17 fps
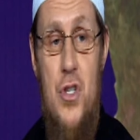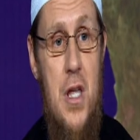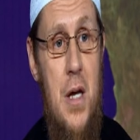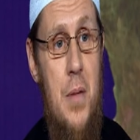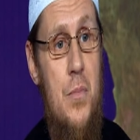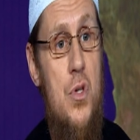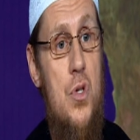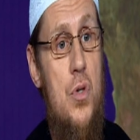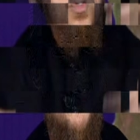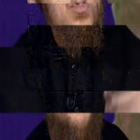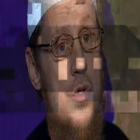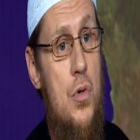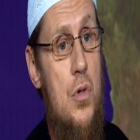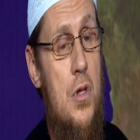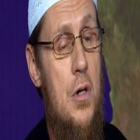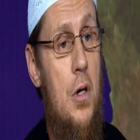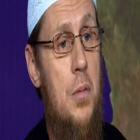them to
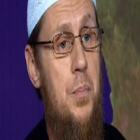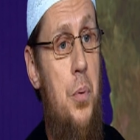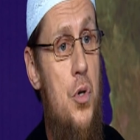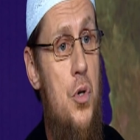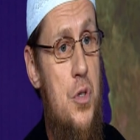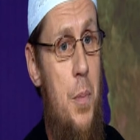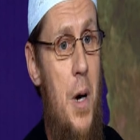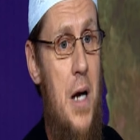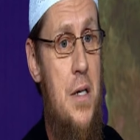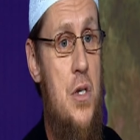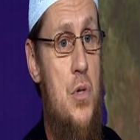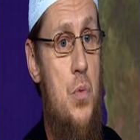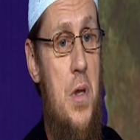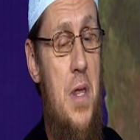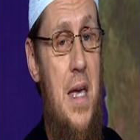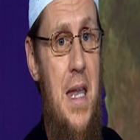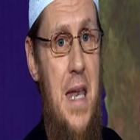do it. not push buttons
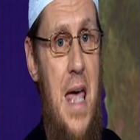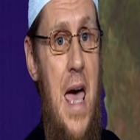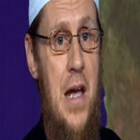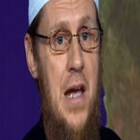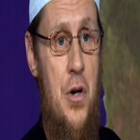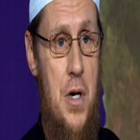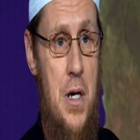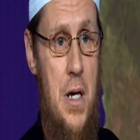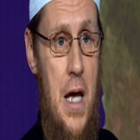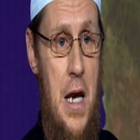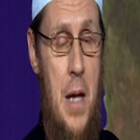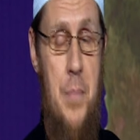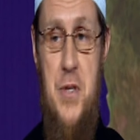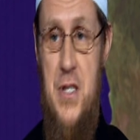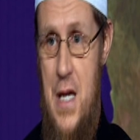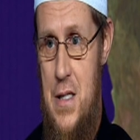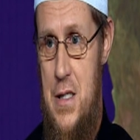where they get angry and
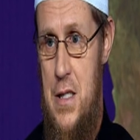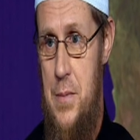upset.